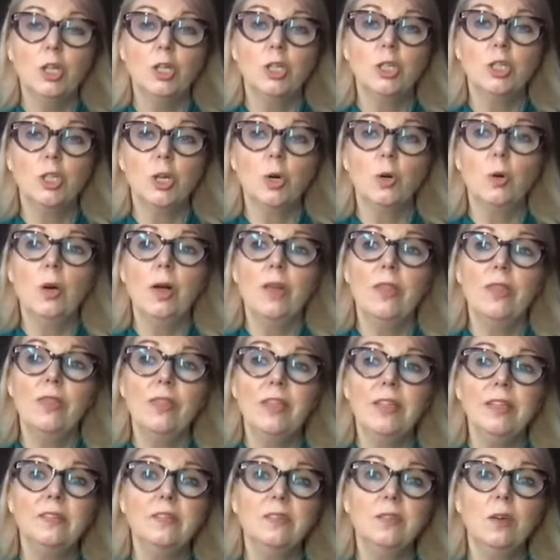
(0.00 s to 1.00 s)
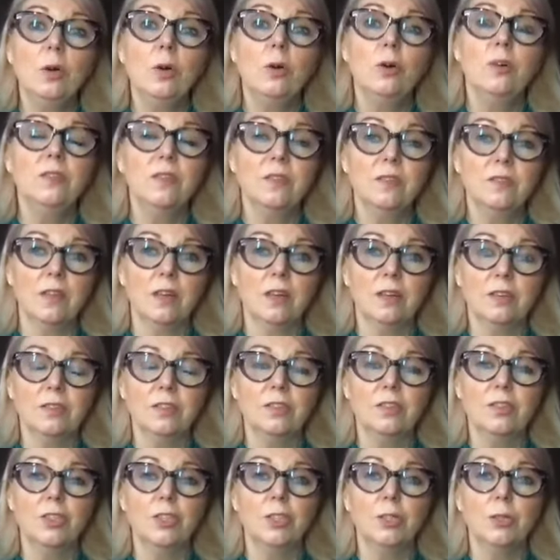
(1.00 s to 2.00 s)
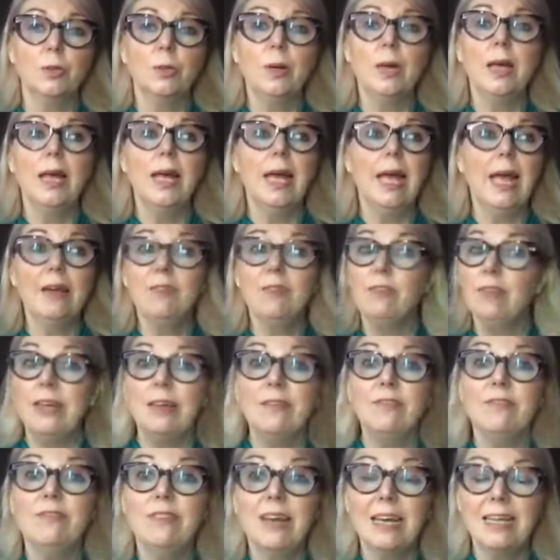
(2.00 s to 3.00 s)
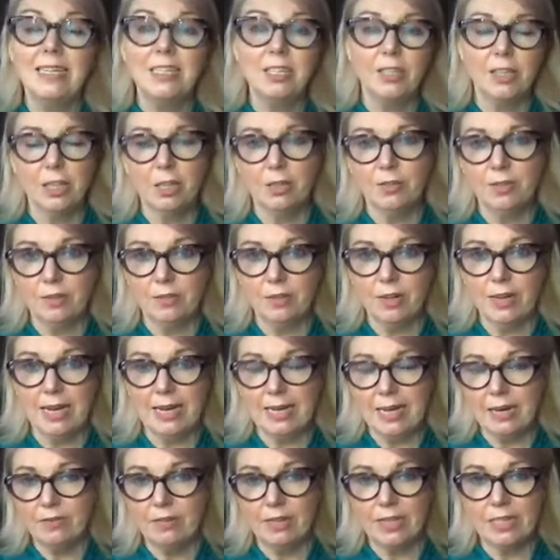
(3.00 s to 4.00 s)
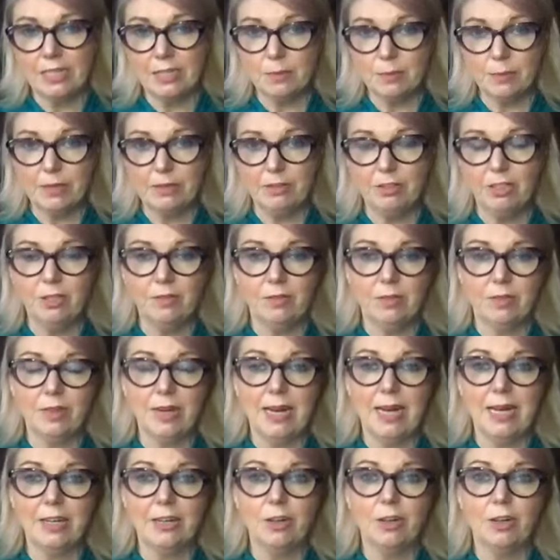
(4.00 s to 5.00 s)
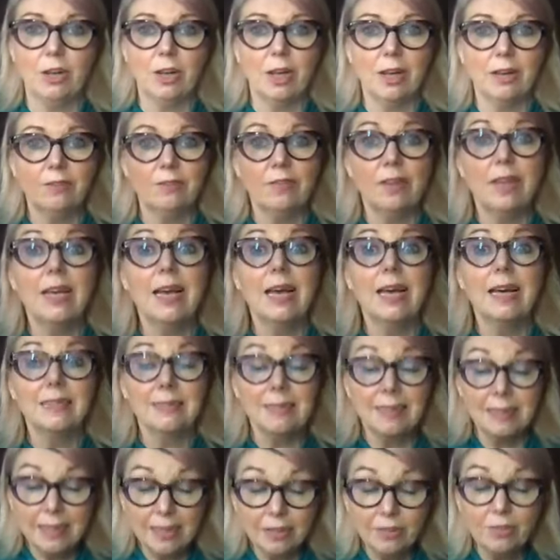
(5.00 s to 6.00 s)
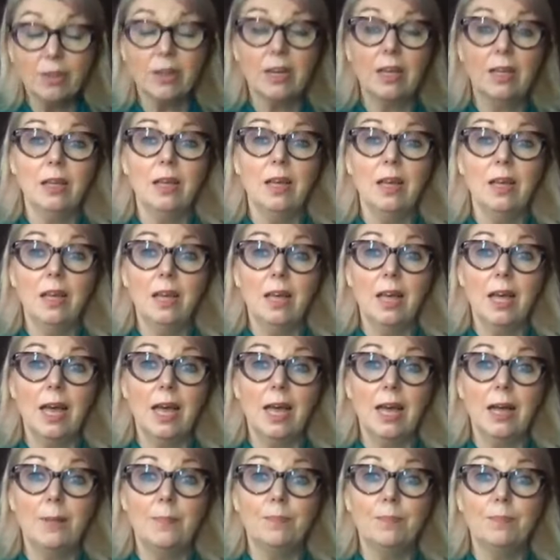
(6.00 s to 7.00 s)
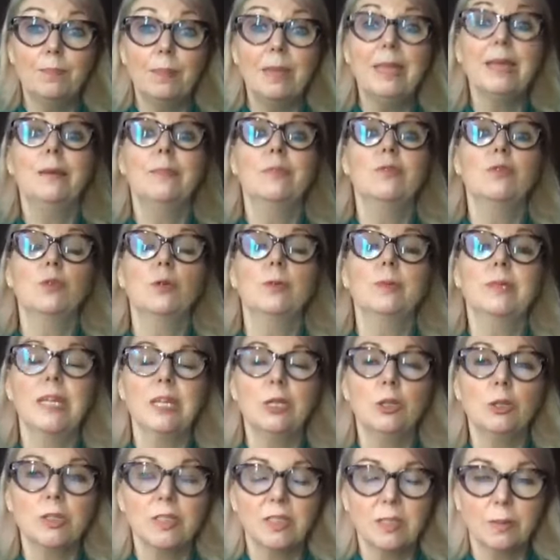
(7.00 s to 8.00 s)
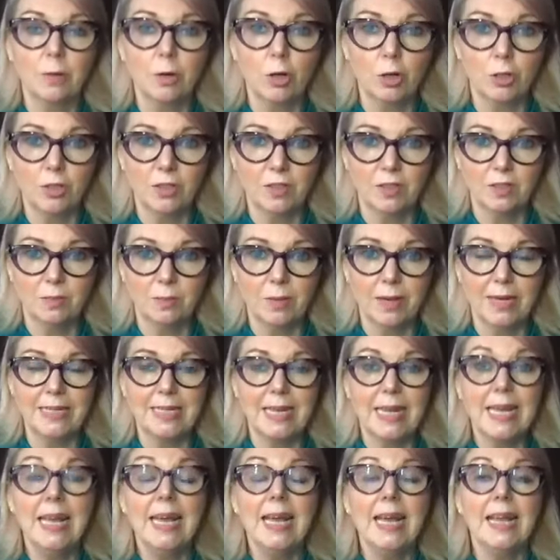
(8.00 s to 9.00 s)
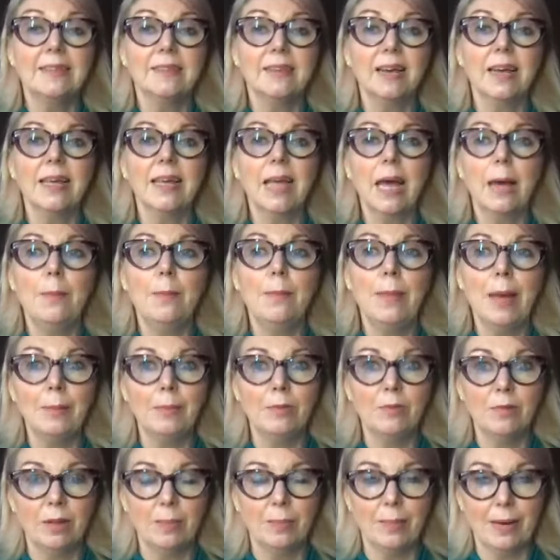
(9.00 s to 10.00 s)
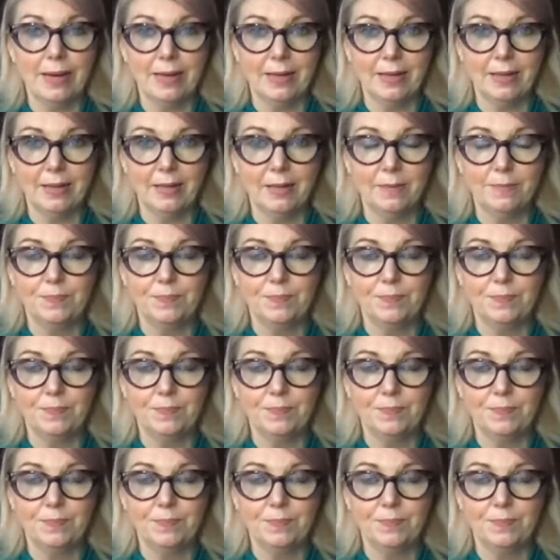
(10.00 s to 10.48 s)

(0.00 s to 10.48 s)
So this causes us to, every event that you've ever had, every experience you've ever had in your life has literally being absorbed in your subconscious mind. It's like a memory bank.